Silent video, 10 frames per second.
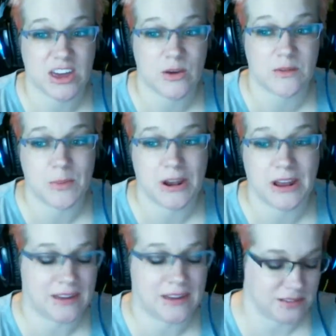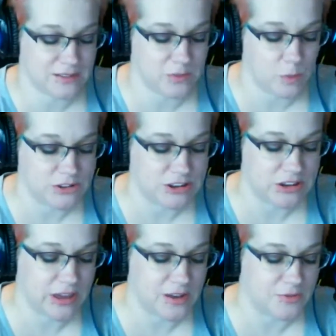everybody. We'll see you
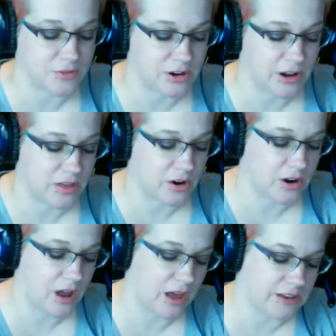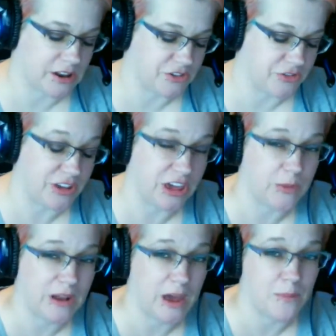again for another DenSureFit
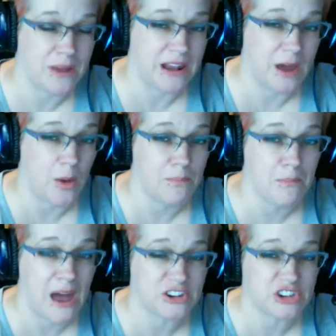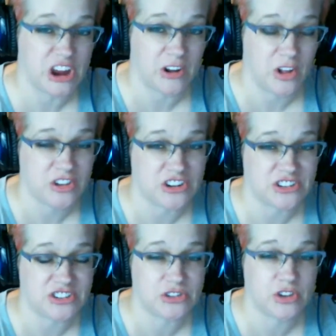Q&A on Monday on my channel.
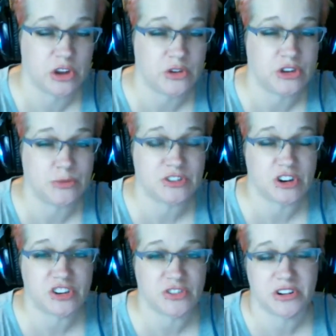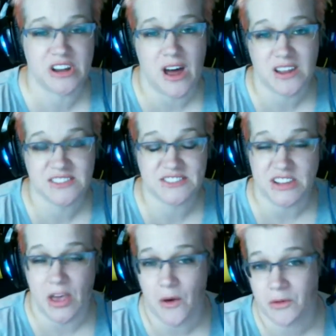Just YouTube search for Donna
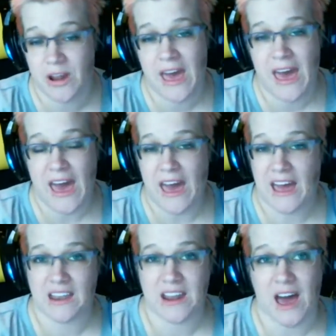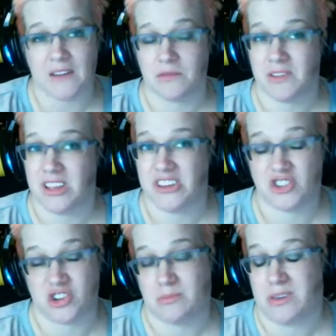Sloan, and I really
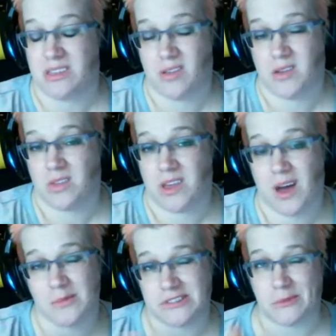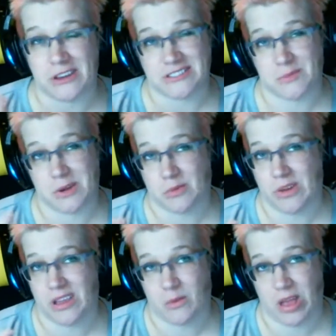should be the only one that comes up because, I mean,
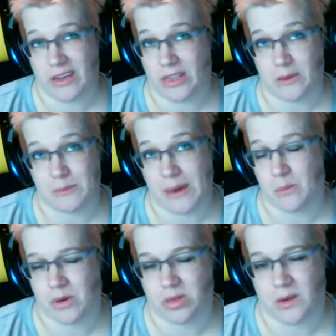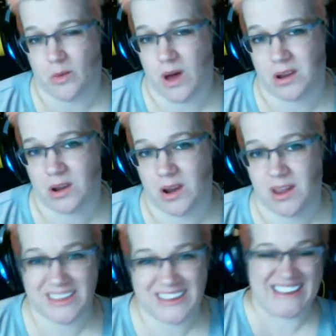really, like, they'd make more than one.
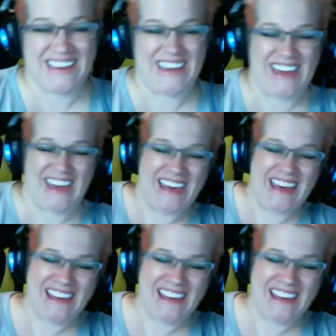That's